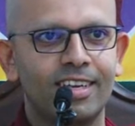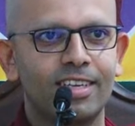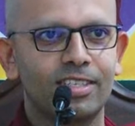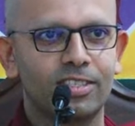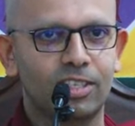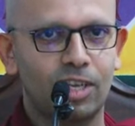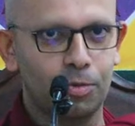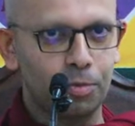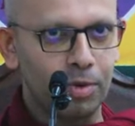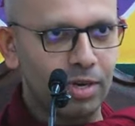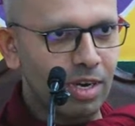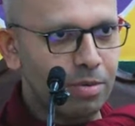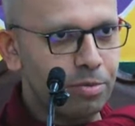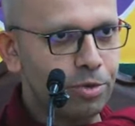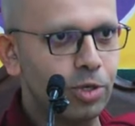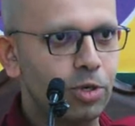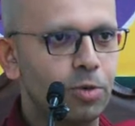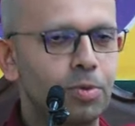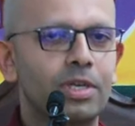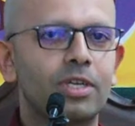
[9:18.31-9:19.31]
Someone, I'm
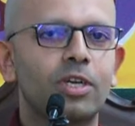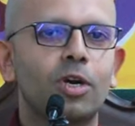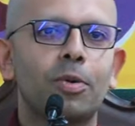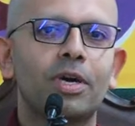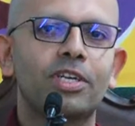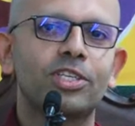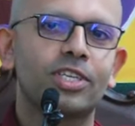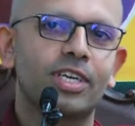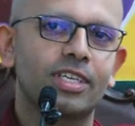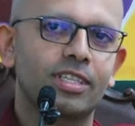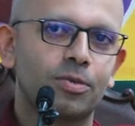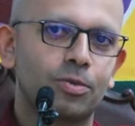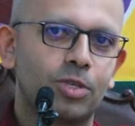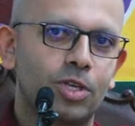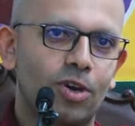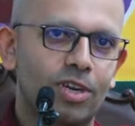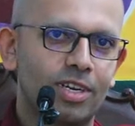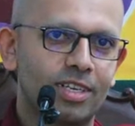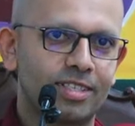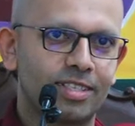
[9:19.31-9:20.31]
sure, will go and check the
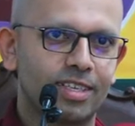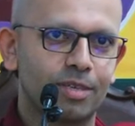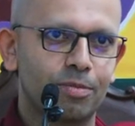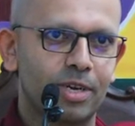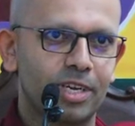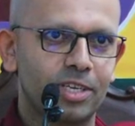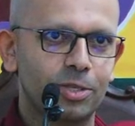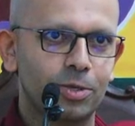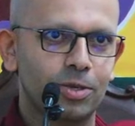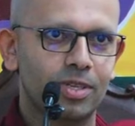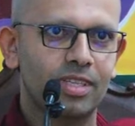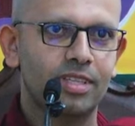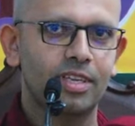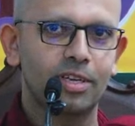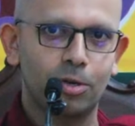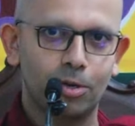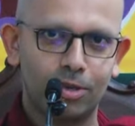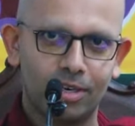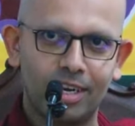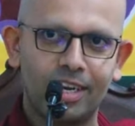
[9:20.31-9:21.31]
toilets and make sure that
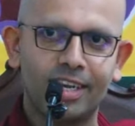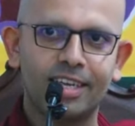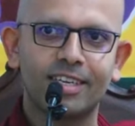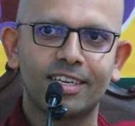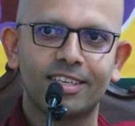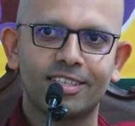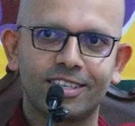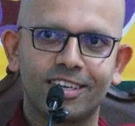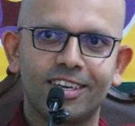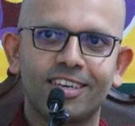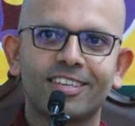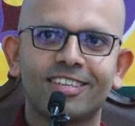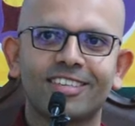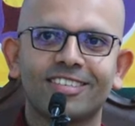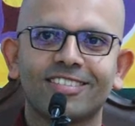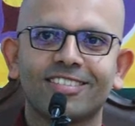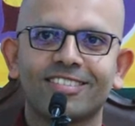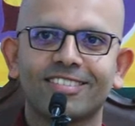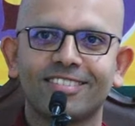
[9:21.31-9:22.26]
they're all clean and tidy.